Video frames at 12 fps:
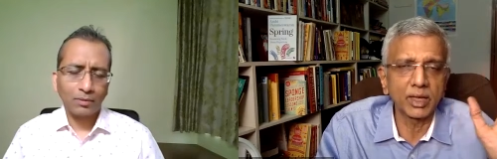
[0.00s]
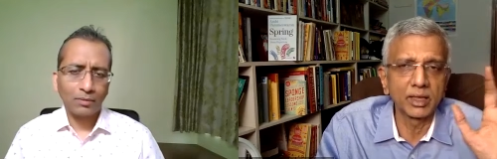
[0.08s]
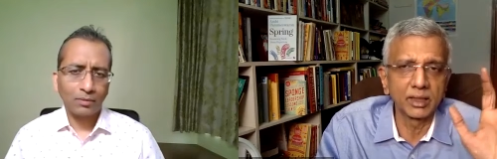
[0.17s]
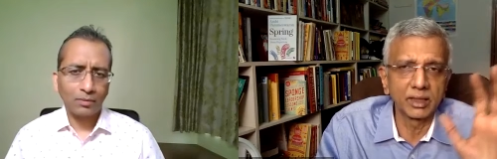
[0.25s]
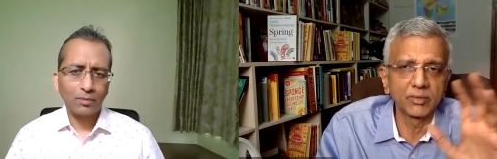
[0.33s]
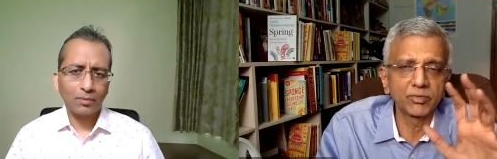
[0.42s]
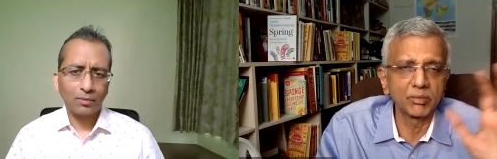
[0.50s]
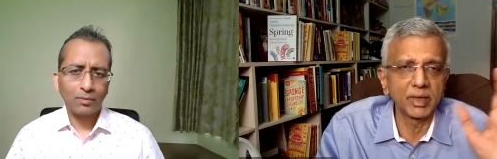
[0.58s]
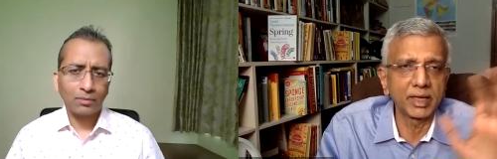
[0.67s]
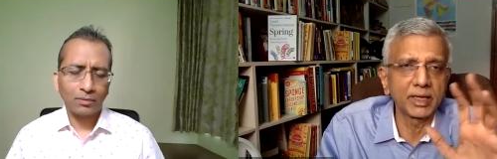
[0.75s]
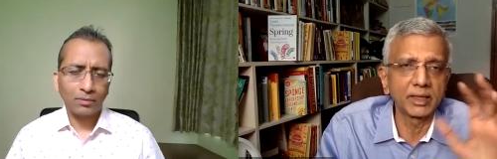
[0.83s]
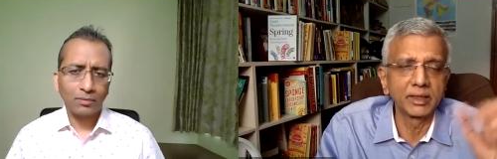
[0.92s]
Speaker 1: what I learned from
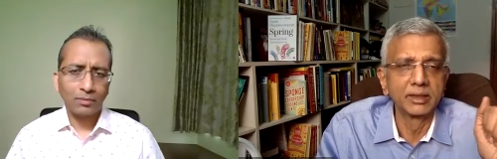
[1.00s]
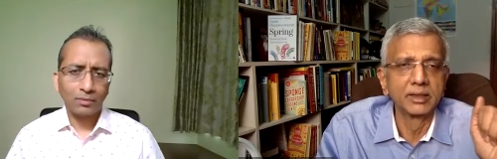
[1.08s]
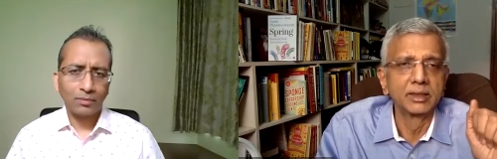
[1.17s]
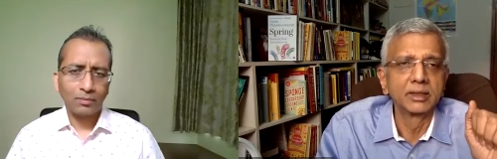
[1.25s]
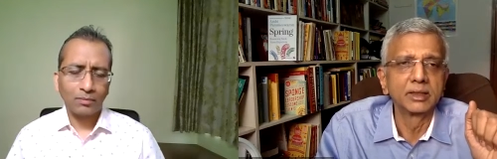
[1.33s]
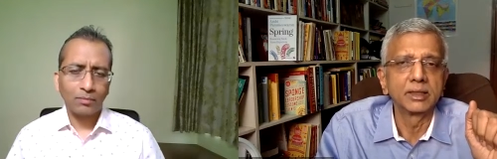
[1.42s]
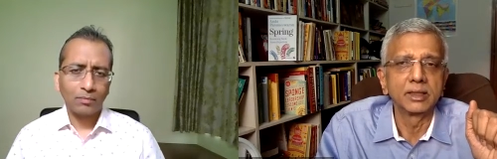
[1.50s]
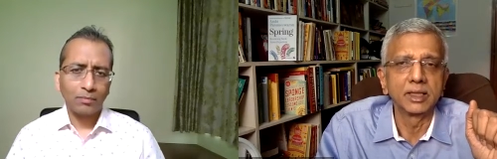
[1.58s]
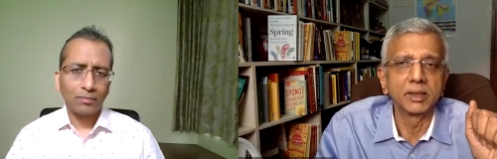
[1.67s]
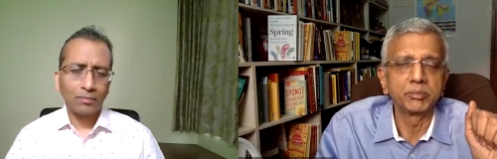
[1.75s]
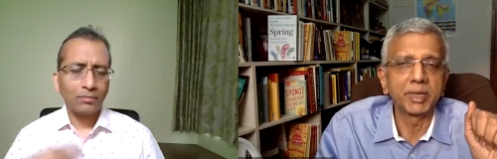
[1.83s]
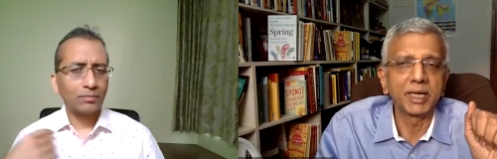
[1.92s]
my
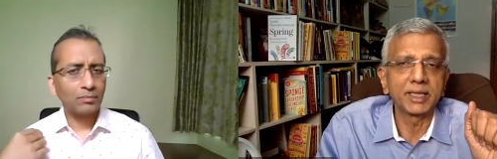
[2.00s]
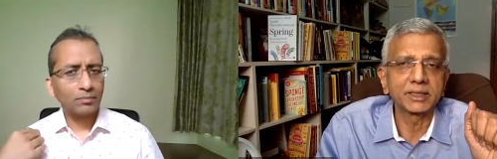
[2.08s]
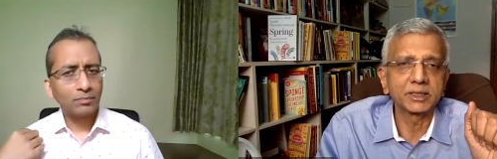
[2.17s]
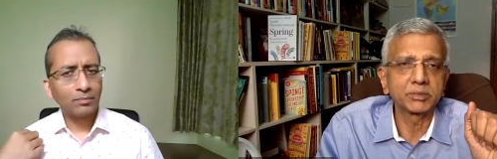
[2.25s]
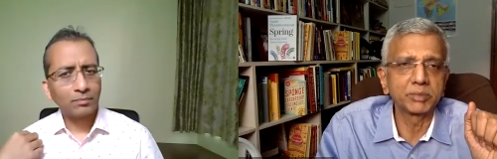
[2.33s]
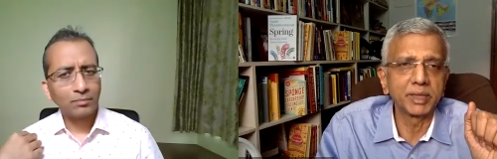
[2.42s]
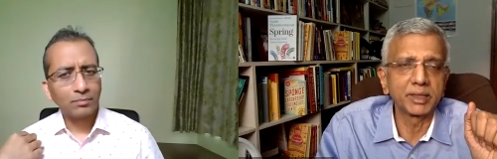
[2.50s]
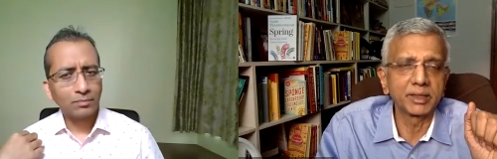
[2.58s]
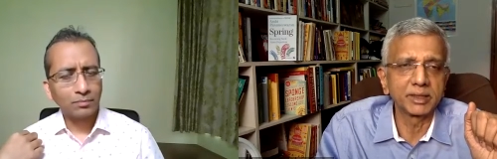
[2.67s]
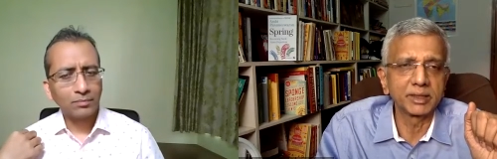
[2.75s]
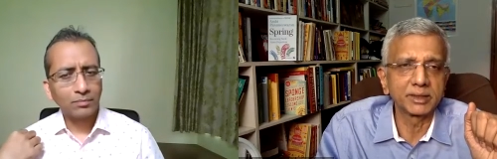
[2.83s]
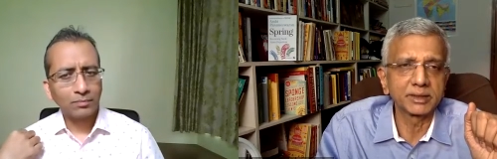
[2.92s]
uh, past
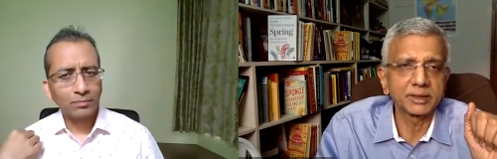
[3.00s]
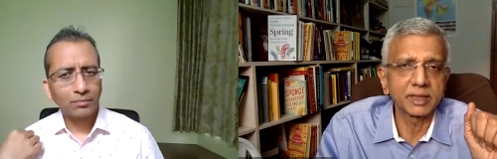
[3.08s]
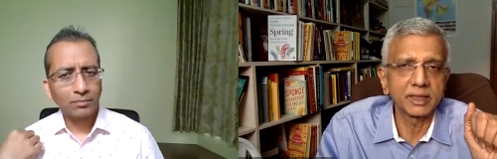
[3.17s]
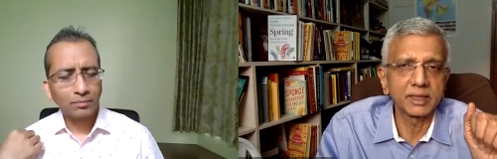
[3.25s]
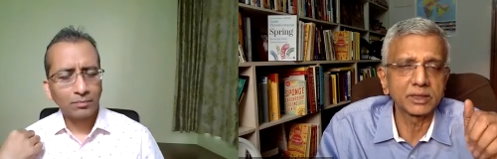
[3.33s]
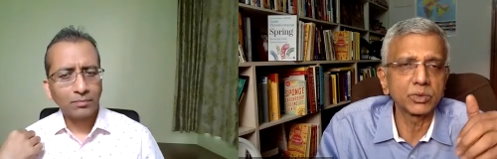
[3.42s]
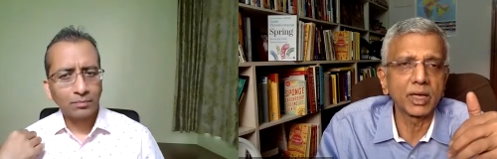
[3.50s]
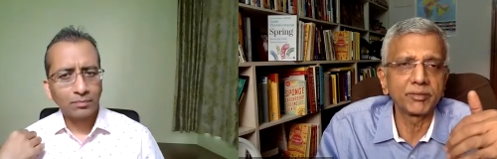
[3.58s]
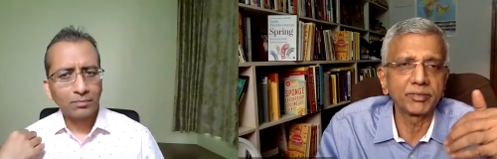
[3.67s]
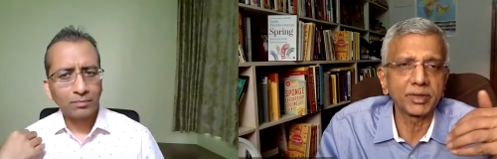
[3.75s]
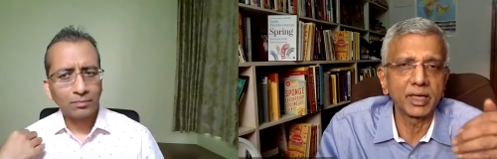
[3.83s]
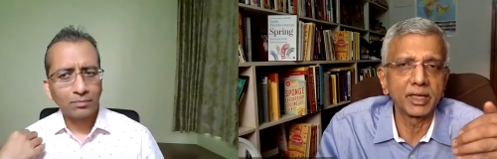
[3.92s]
mentors, and that's what
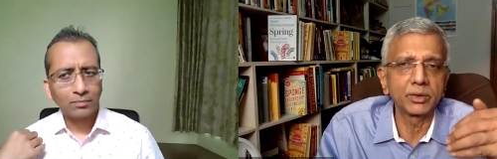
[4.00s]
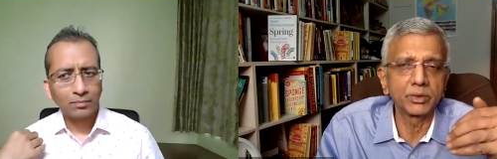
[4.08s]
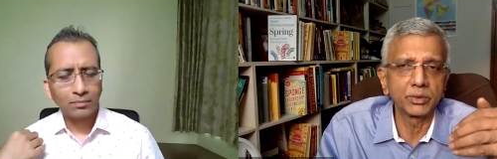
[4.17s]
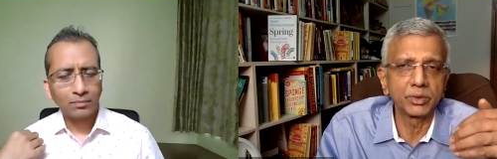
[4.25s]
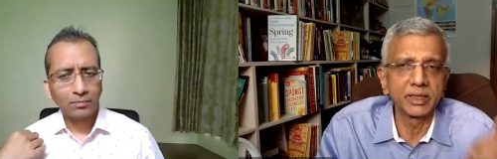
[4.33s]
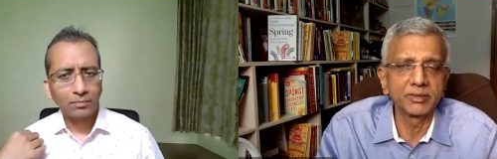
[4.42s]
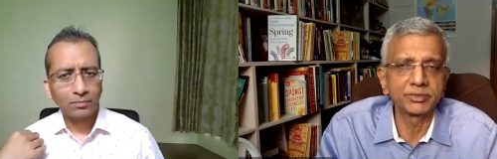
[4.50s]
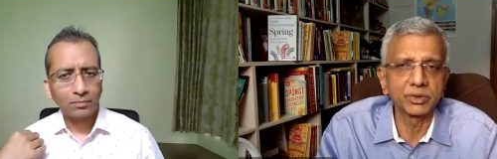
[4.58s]
I've tried to live.